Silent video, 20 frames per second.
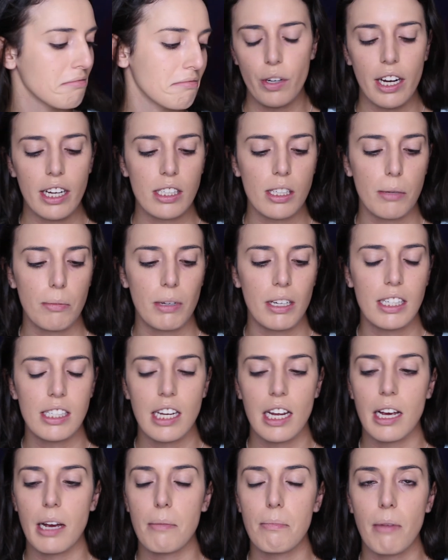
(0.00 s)
So next I'm going
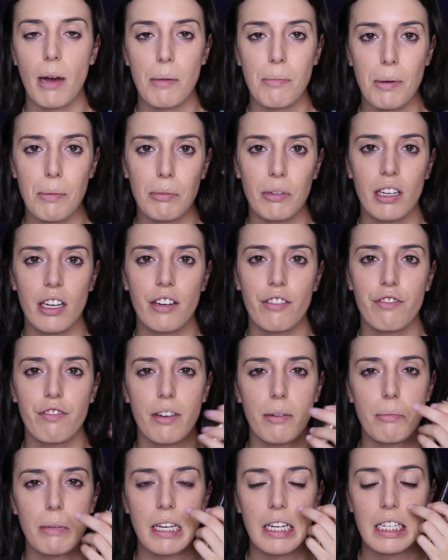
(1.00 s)
to take my Maybelline
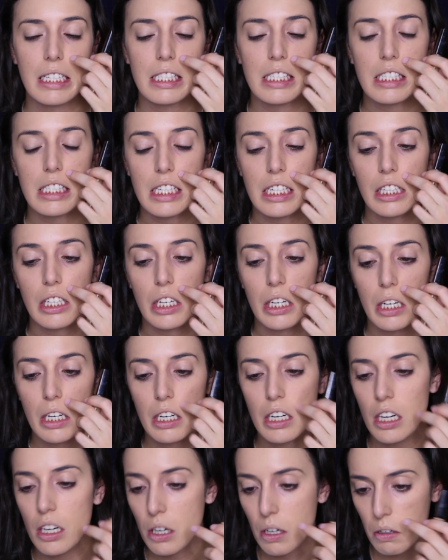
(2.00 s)
Fit Me
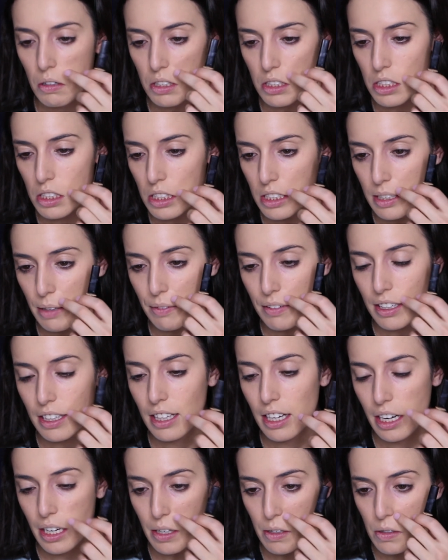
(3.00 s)
Concealer, which is
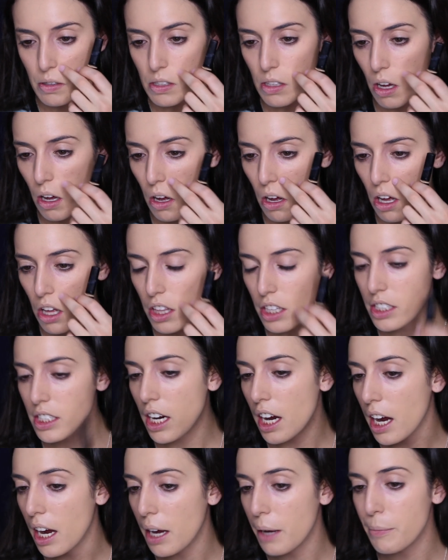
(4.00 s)
something that I use all the
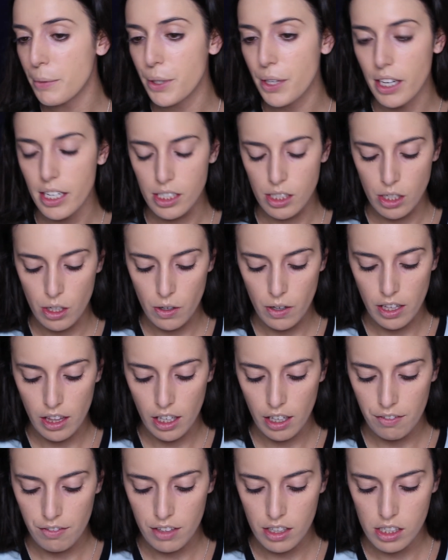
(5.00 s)
time. You guys know I
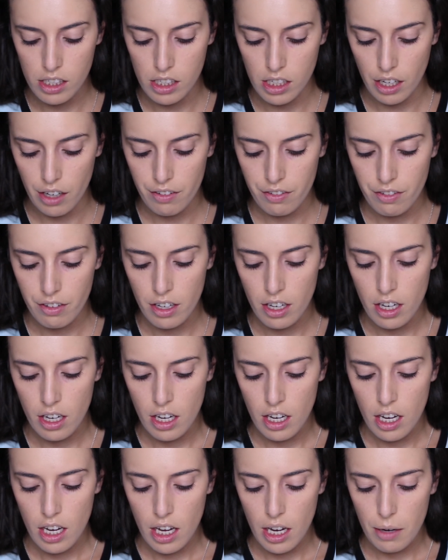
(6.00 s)
love this stuff.
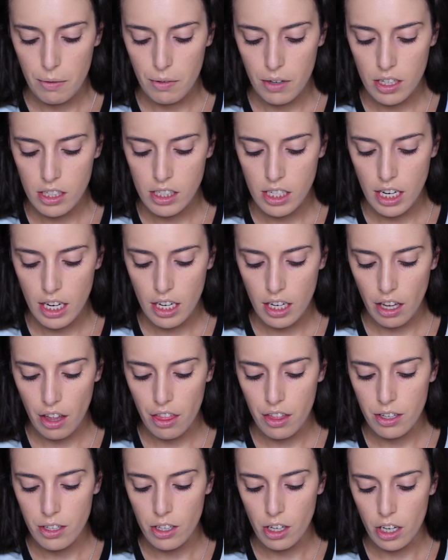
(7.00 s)
I'm going to take
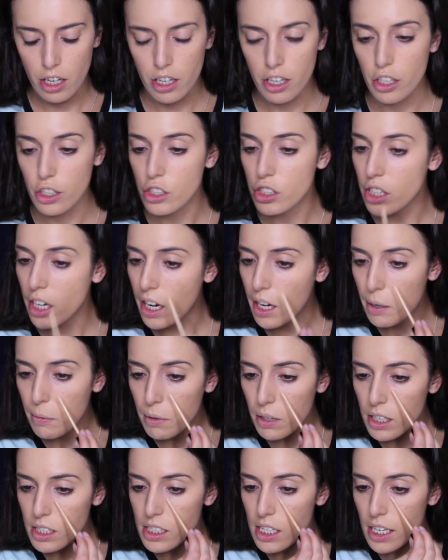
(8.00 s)
the darker shade.
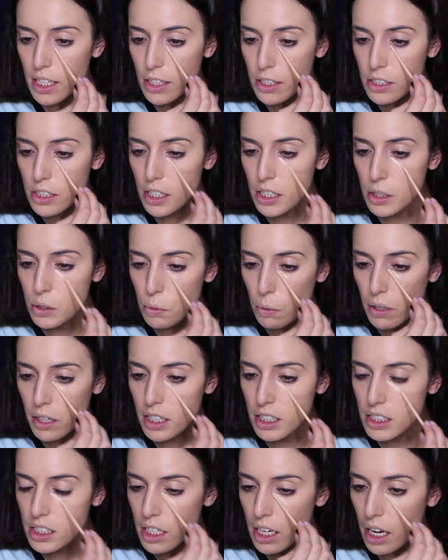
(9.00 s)
I'm going to take the shade
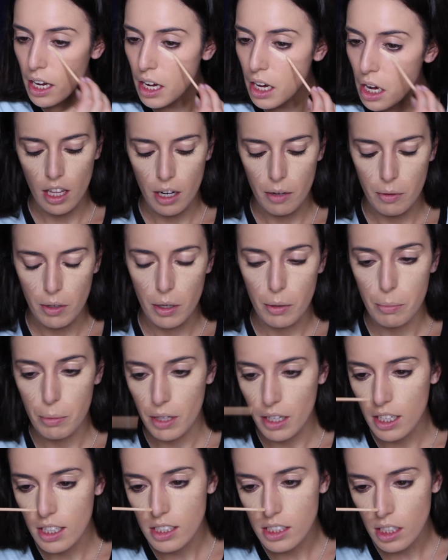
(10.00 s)
20 today. And then I'm going to
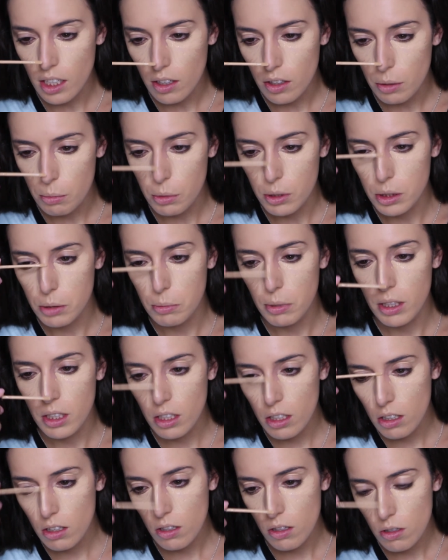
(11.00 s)
bring it down the bridge of my
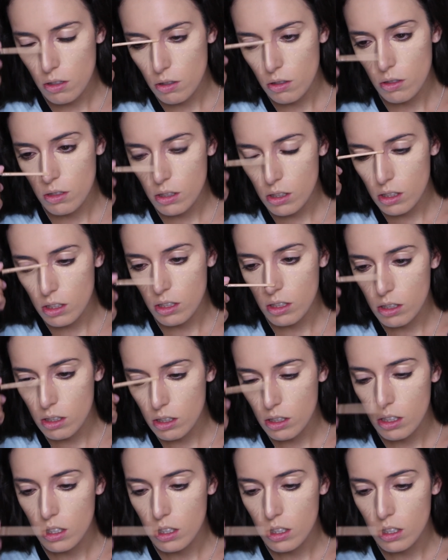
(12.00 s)
nose,